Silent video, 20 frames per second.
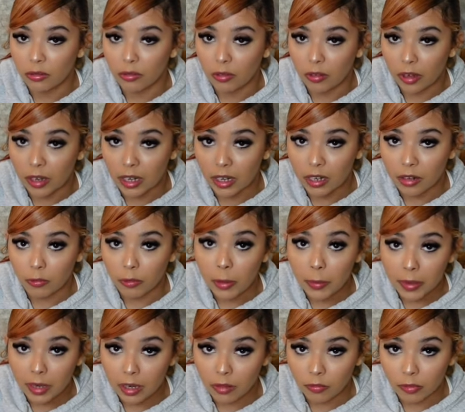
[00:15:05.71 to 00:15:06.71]
running,
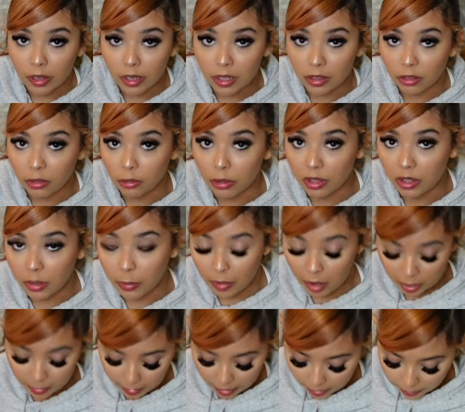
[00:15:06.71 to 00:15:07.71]
ripping and running through this
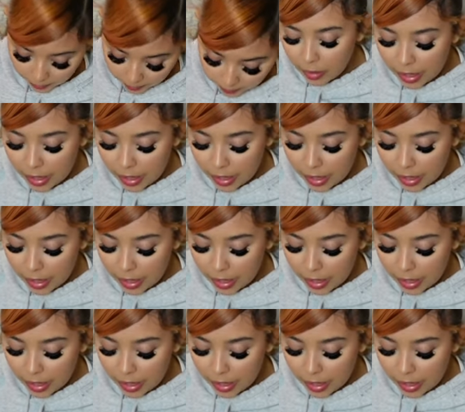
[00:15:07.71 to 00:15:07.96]
apartment.